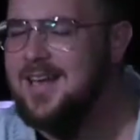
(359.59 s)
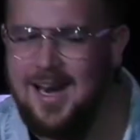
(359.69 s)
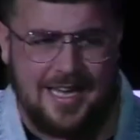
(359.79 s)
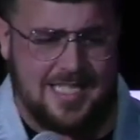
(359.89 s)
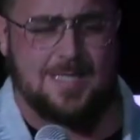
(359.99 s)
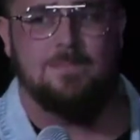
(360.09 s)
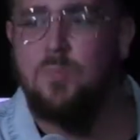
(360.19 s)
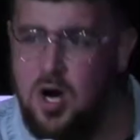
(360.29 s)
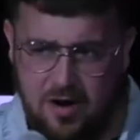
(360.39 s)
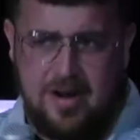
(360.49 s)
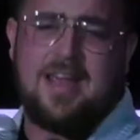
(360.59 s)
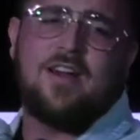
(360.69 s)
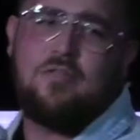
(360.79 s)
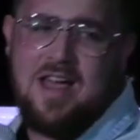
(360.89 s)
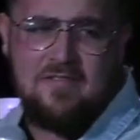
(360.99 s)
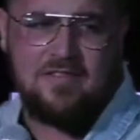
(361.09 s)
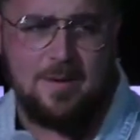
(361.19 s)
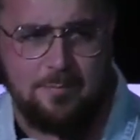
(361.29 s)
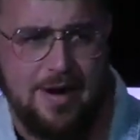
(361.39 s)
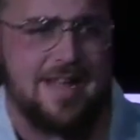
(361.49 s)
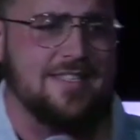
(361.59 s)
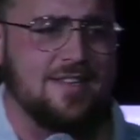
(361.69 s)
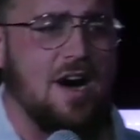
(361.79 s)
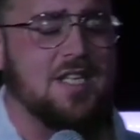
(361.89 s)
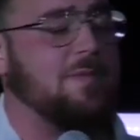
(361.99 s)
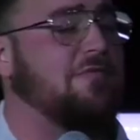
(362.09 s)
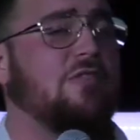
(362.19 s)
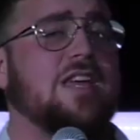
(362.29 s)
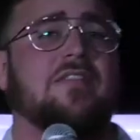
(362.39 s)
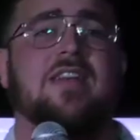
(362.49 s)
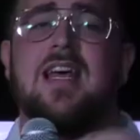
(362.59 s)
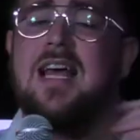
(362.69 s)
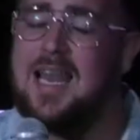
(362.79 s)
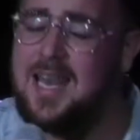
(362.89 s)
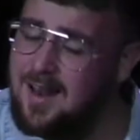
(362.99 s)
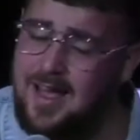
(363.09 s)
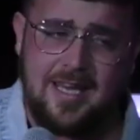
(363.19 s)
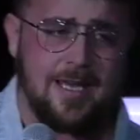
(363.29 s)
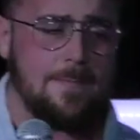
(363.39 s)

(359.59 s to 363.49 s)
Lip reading: You got to like smother it in gravy and bread sauce before you even like